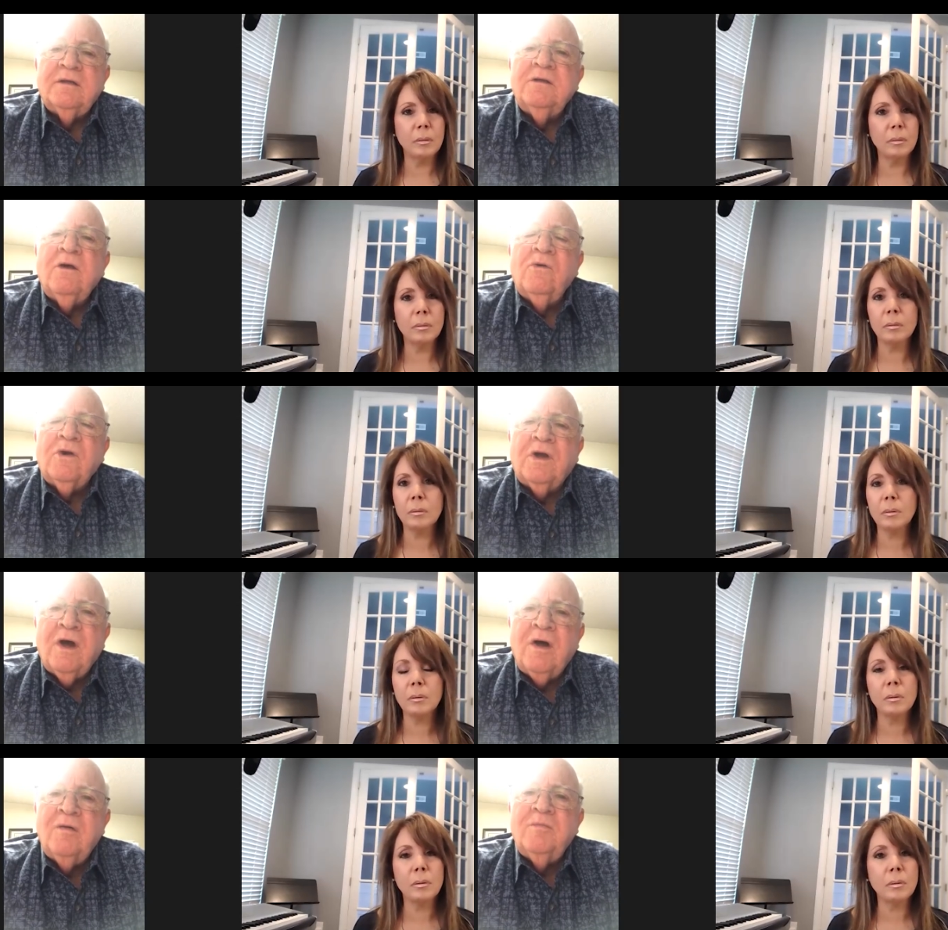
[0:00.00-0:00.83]
Speaker 1: don't
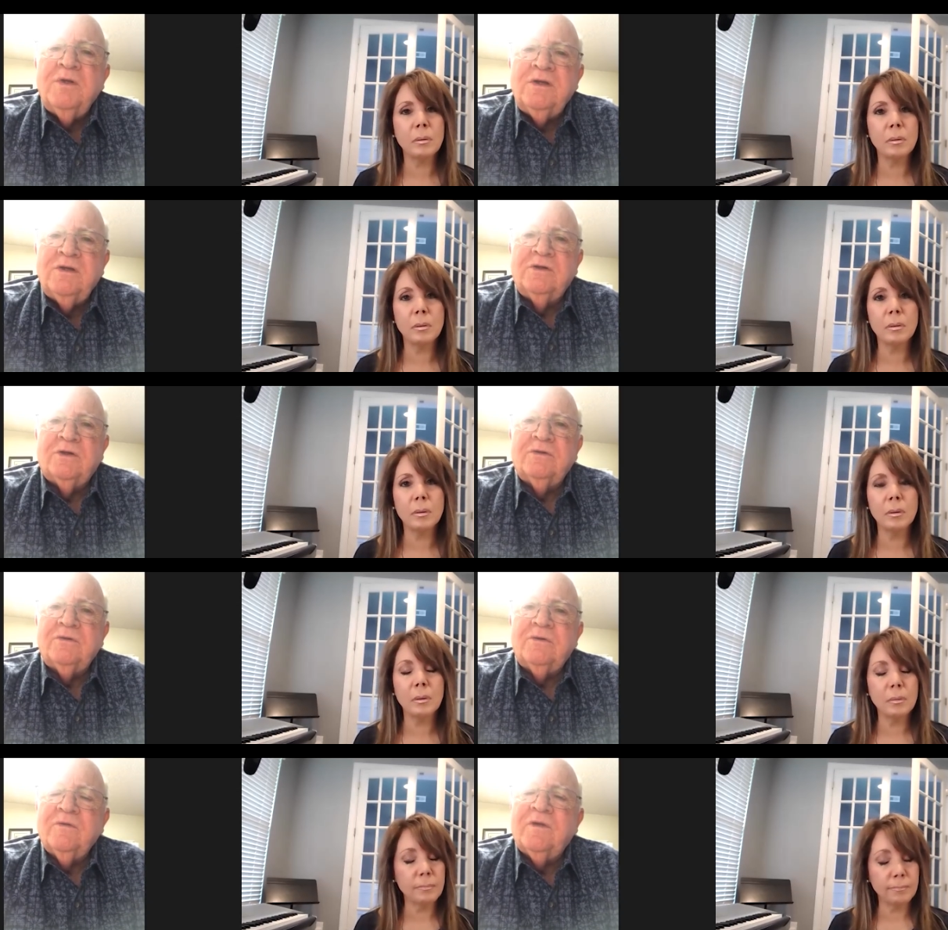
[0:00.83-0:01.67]
come
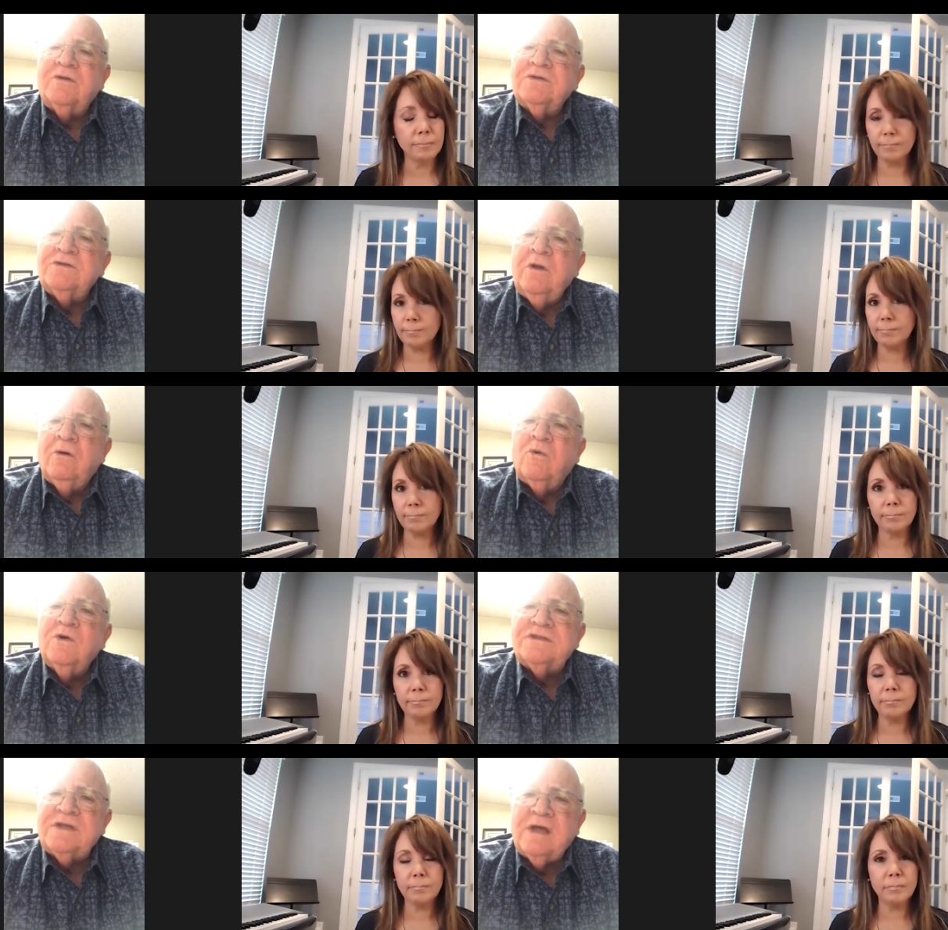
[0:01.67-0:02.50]
here. There's
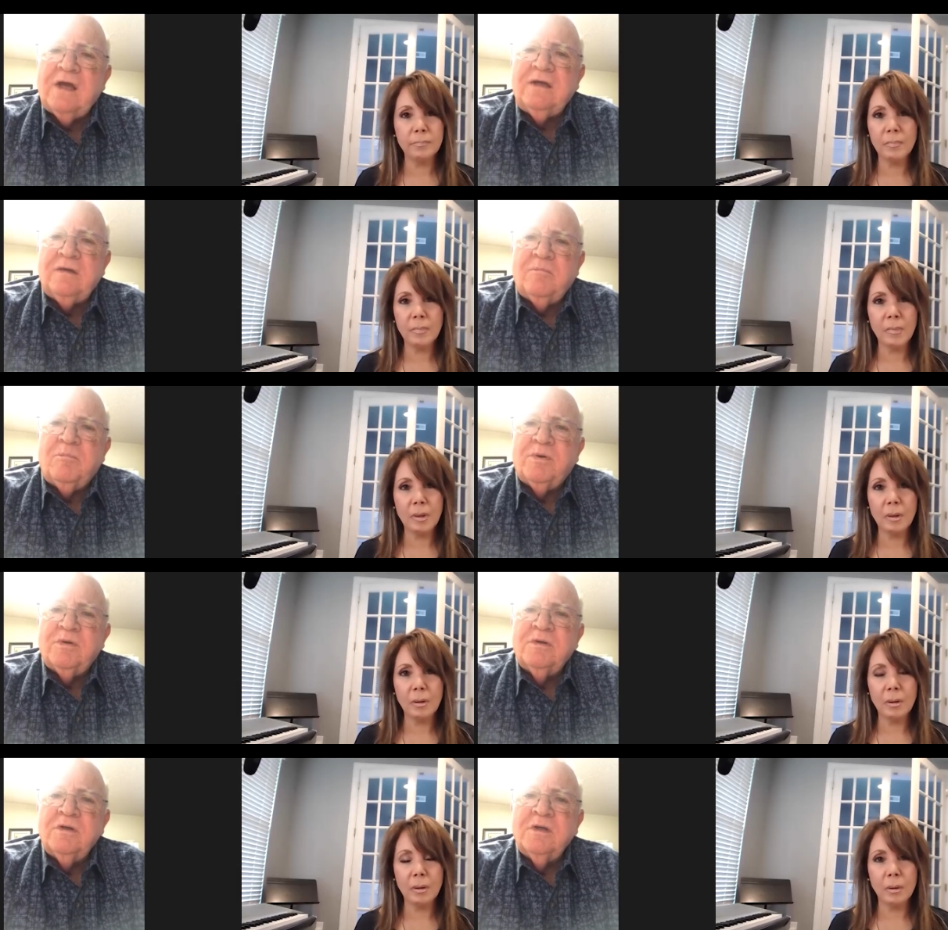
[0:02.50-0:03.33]
no escape.
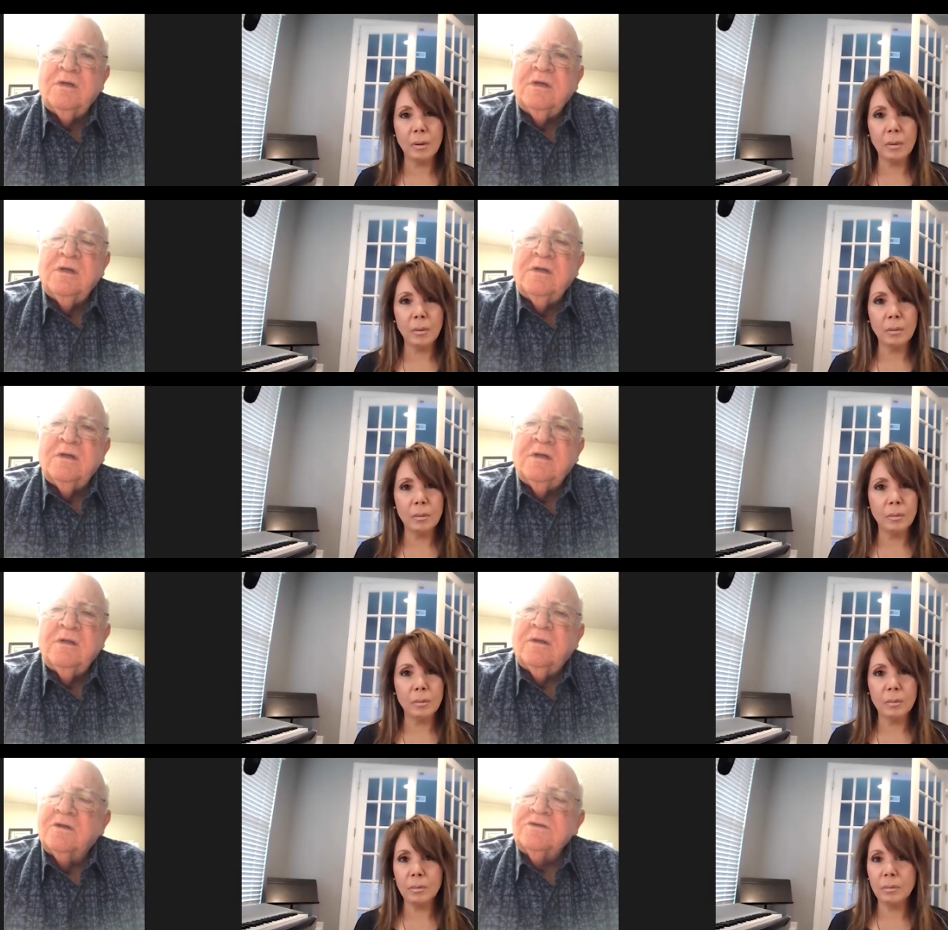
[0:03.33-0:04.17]

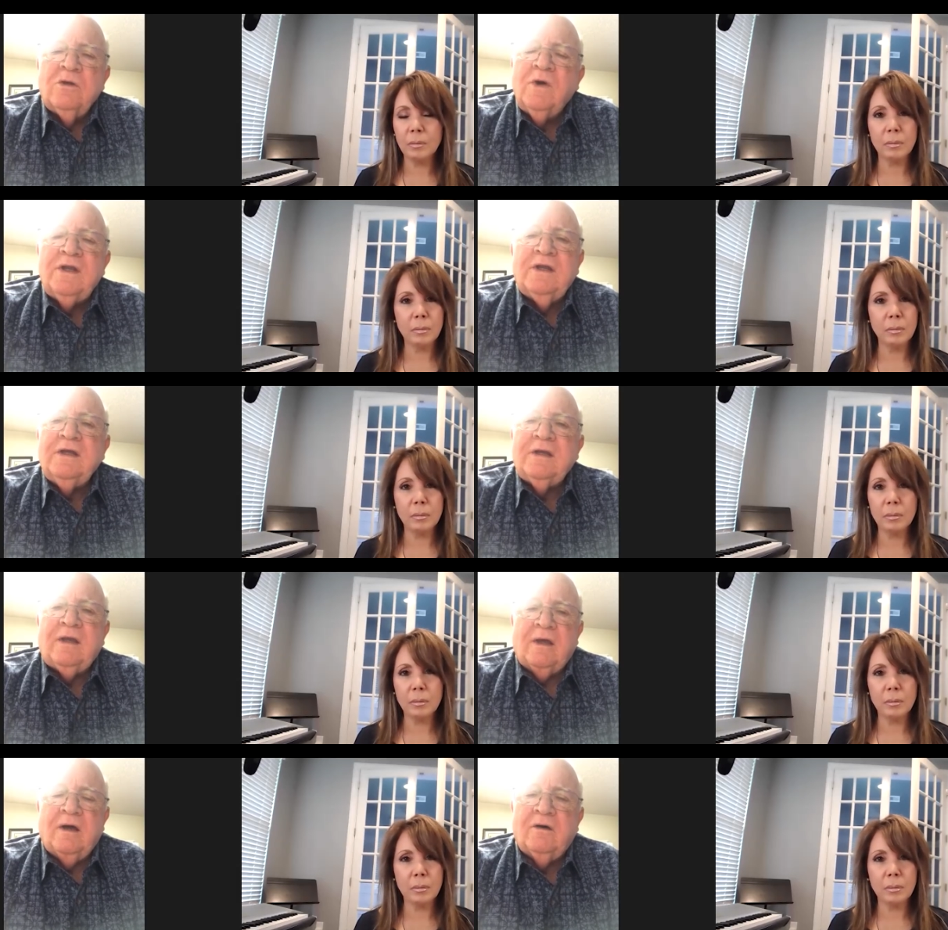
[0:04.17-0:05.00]
There's no way to
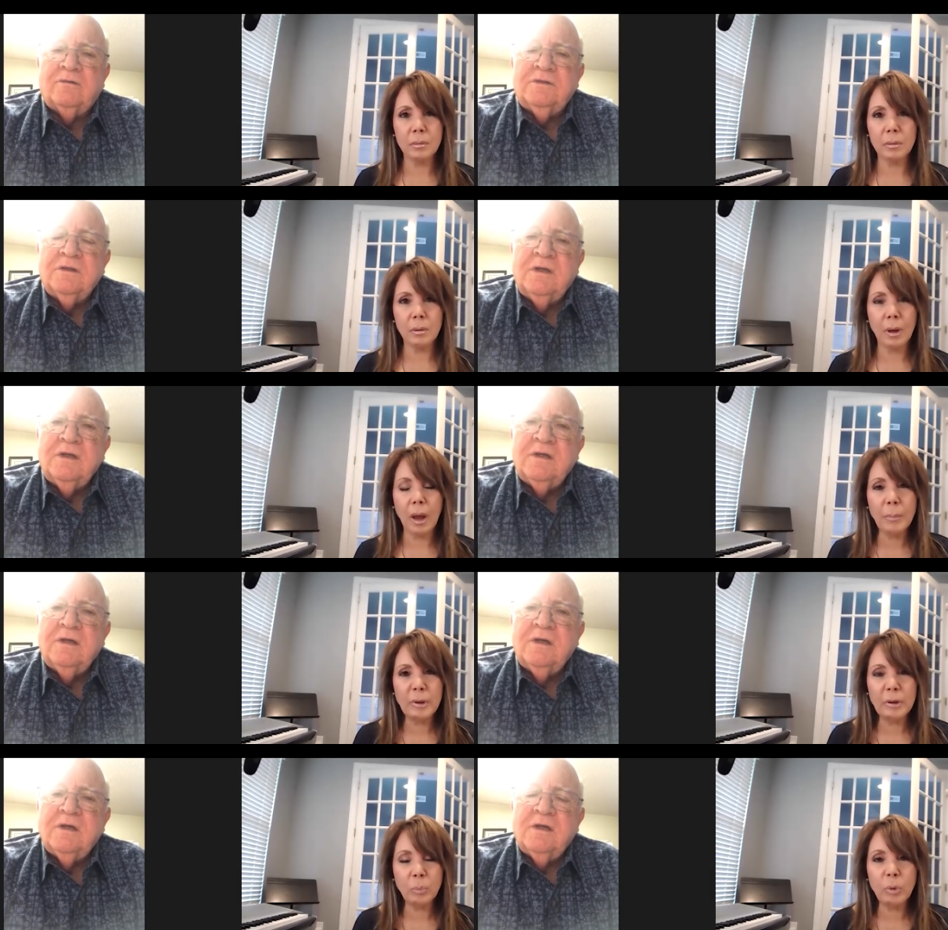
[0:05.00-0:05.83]
get out."
Speaker 2: I
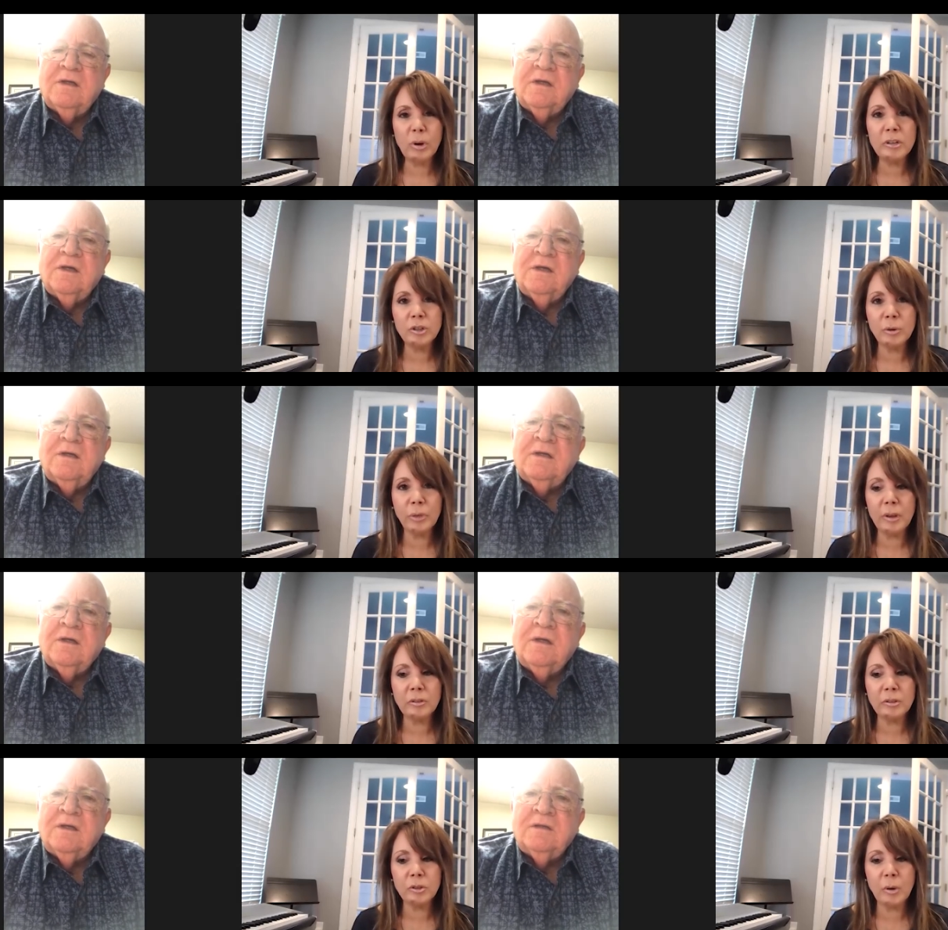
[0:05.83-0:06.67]
mean, what did you
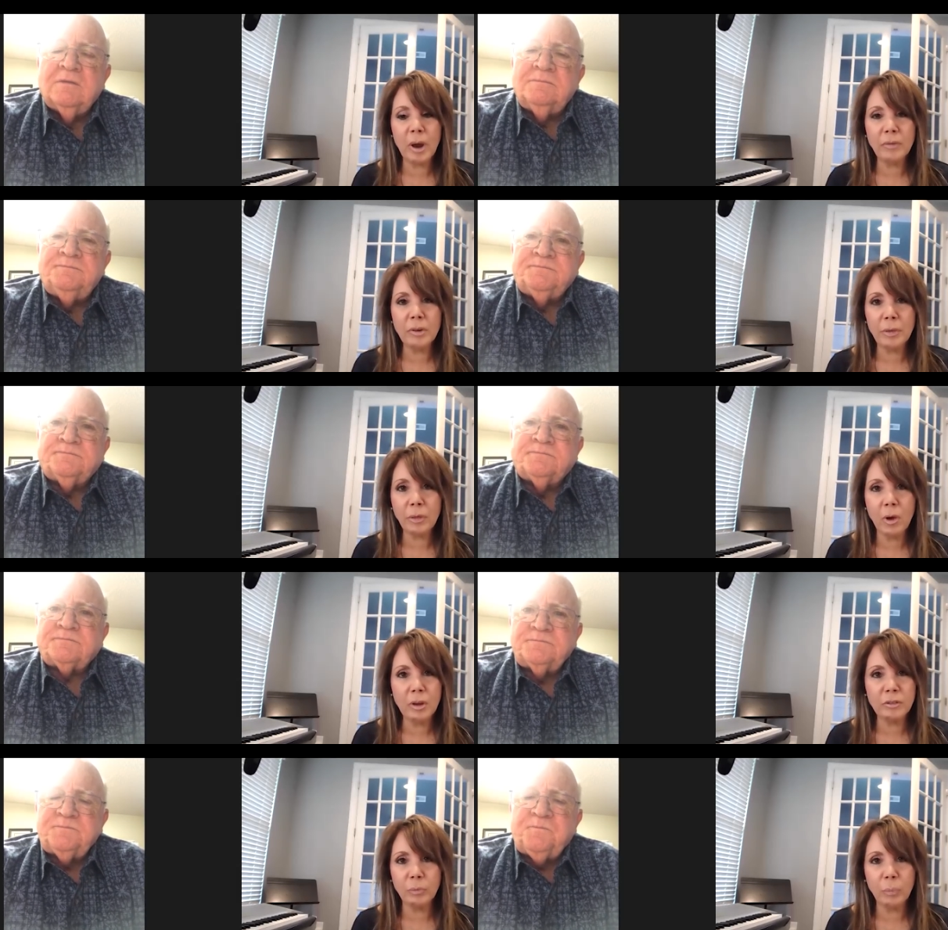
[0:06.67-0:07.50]
think? Did you have any
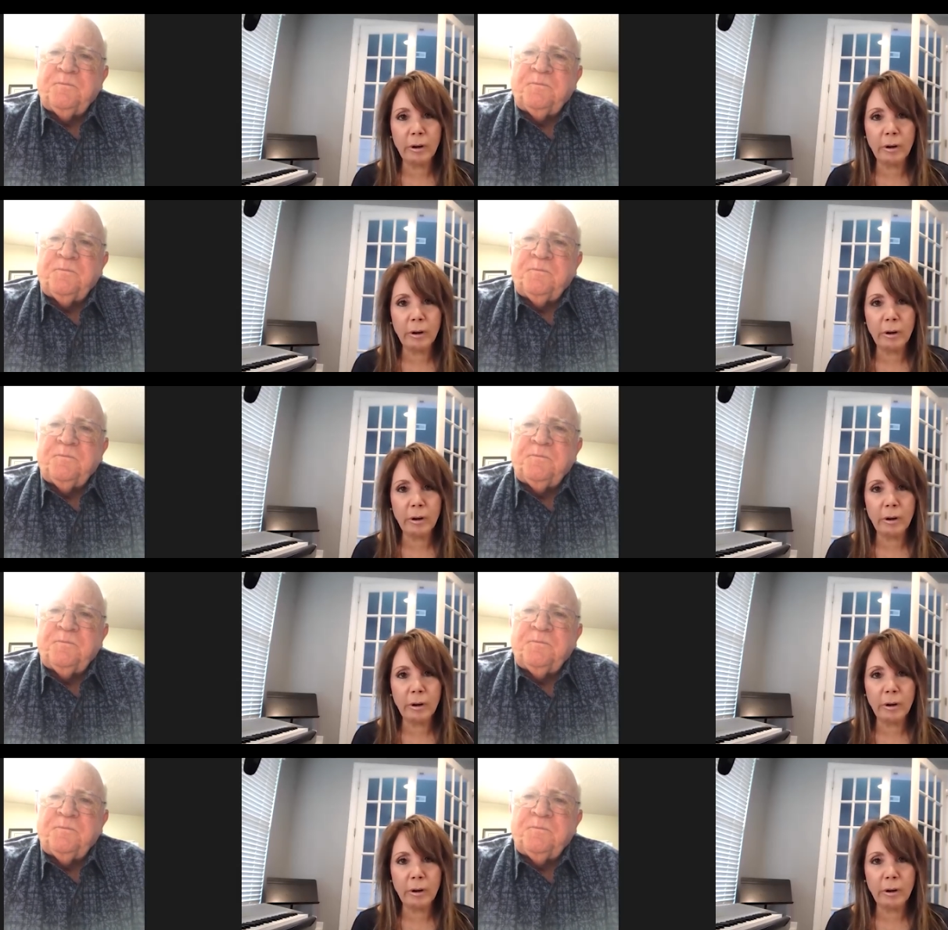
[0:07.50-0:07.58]
thoughts of